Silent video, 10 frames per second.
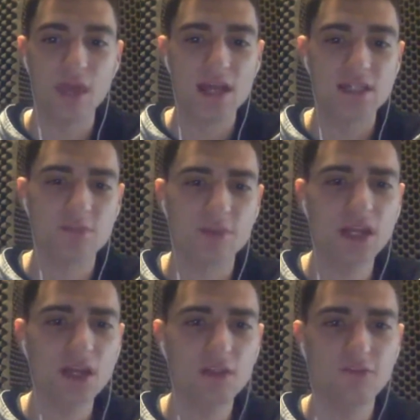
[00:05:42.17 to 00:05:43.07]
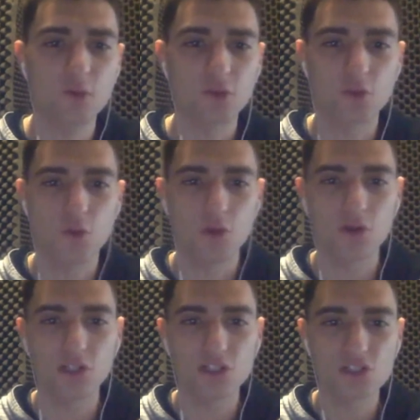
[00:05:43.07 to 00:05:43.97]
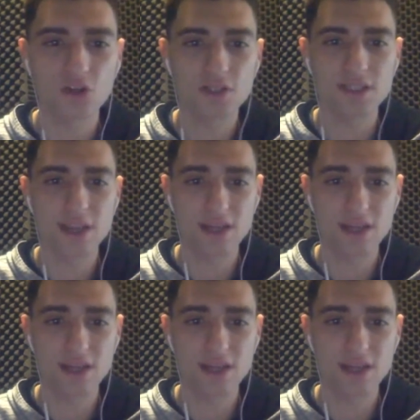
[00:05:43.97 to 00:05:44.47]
And it's the beginning of the fourth quarter, and you start to say,